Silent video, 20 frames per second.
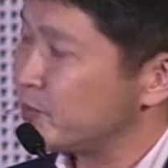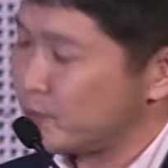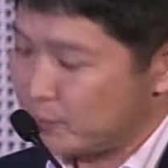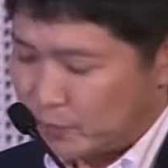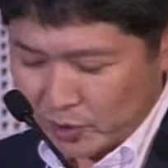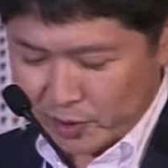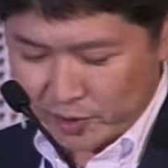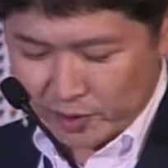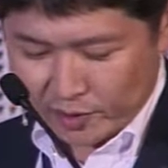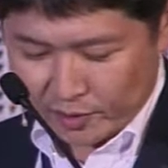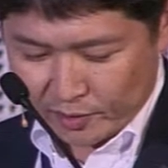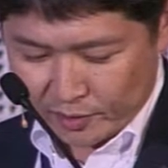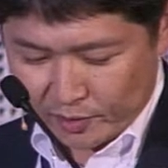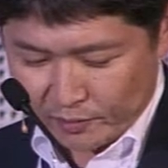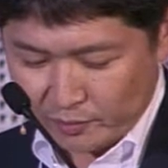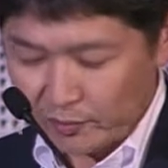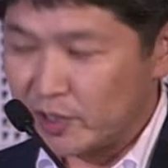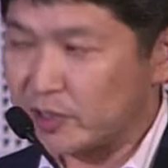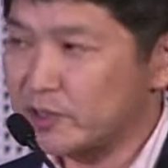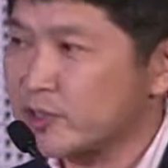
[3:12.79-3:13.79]
B cells
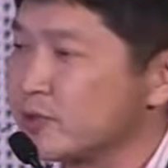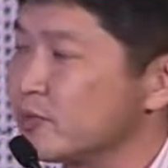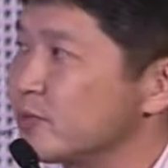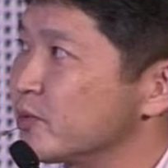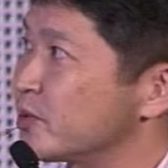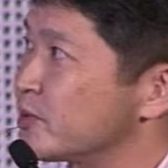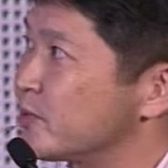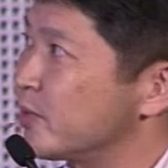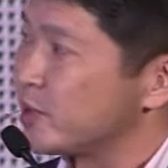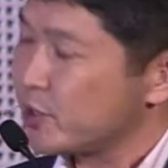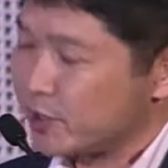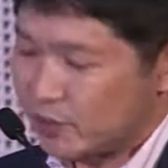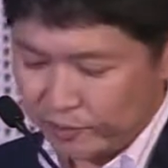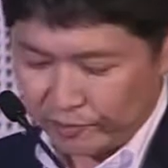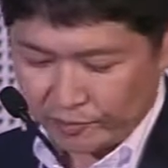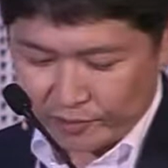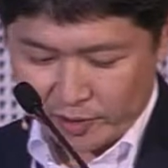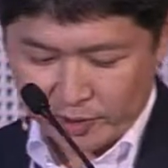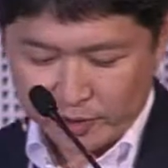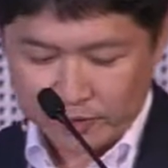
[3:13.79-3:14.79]
works
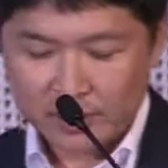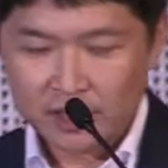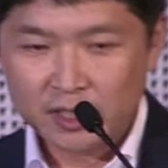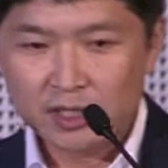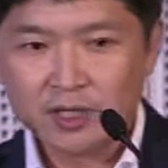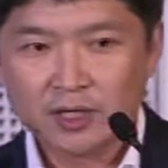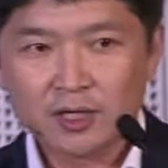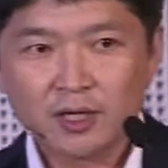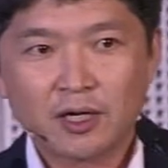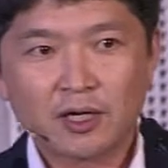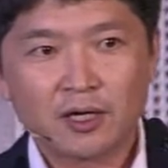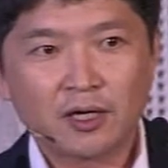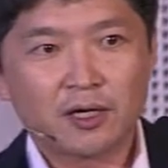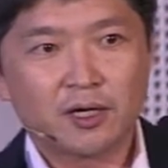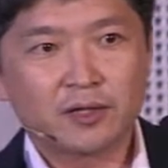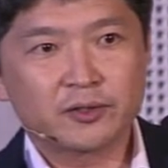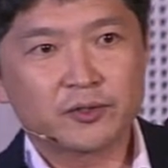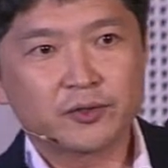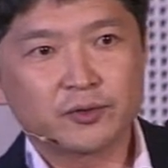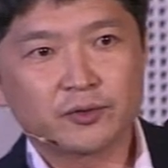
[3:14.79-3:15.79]
specially
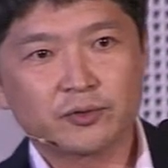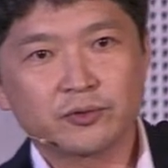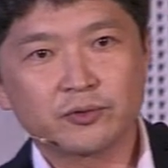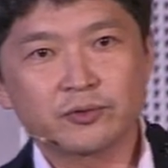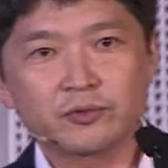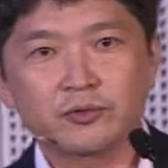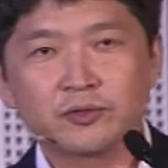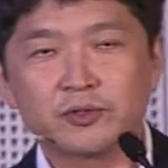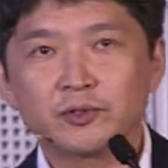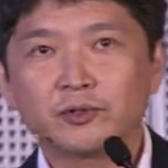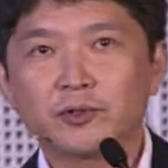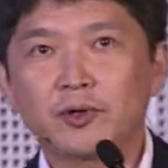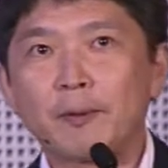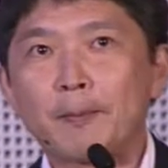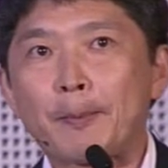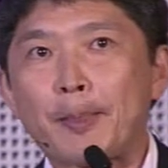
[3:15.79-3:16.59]
to